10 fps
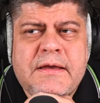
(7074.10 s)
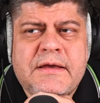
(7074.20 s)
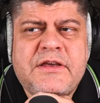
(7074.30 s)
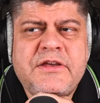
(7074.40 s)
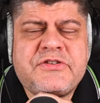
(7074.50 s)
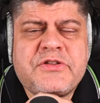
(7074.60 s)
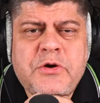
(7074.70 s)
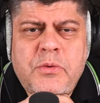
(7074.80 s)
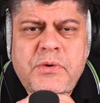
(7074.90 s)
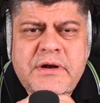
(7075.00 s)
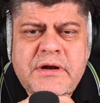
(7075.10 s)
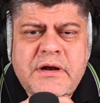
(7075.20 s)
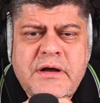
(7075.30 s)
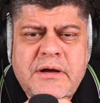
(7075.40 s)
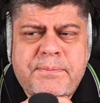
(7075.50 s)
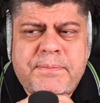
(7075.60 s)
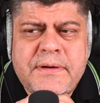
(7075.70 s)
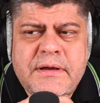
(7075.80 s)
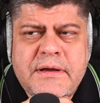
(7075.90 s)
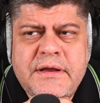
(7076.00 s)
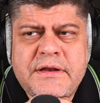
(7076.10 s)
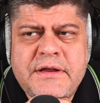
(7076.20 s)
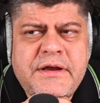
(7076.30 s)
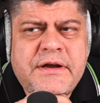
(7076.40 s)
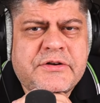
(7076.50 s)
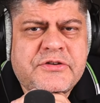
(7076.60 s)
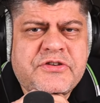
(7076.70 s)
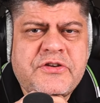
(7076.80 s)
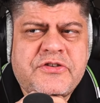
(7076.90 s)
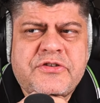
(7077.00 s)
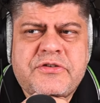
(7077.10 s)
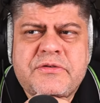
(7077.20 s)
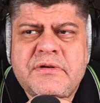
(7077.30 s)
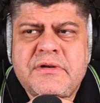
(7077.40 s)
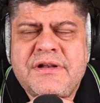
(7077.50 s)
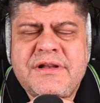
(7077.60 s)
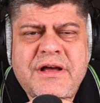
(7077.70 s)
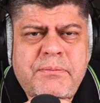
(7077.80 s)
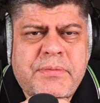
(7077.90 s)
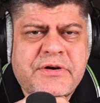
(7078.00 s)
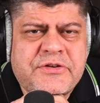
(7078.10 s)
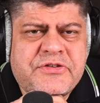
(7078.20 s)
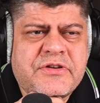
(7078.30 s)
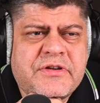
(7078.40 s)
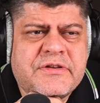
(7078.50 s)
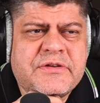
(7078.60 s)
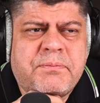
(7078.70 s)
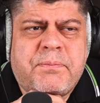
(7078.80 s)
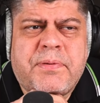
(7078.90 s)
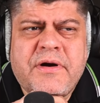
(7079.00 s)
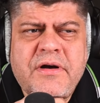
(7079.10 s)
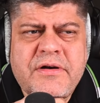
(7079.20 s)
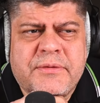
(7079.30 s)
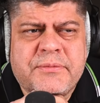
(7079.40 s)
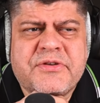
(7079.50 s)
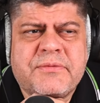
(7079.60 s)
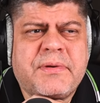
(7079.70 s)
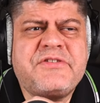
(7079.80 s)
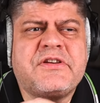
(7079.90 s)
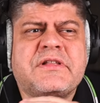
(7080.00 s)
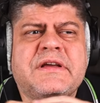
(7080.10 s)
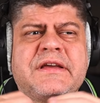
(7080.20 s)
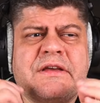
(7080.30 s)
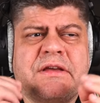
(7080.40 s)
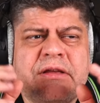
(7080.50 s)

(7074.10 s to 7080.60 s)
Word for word: He's throwing up in the air such numbers, programs. Basically,